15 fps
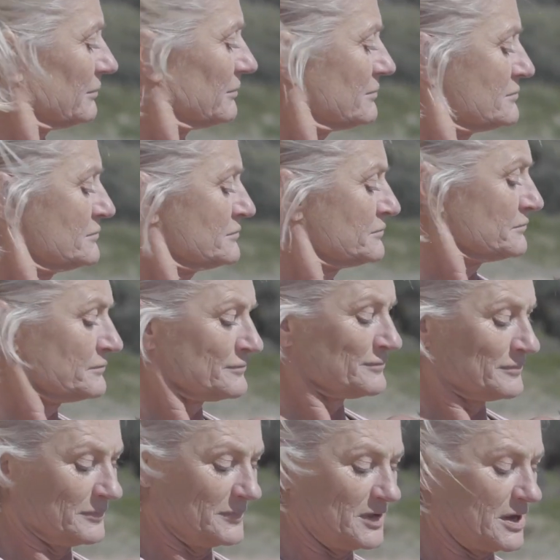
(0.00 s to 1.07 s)
to move
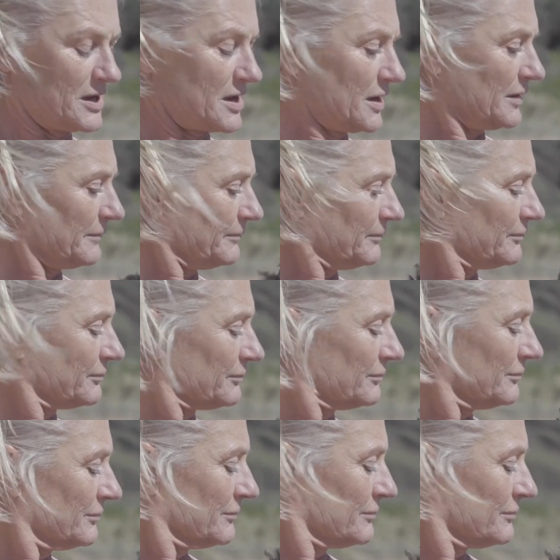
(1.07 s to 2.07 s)
yourself into a higher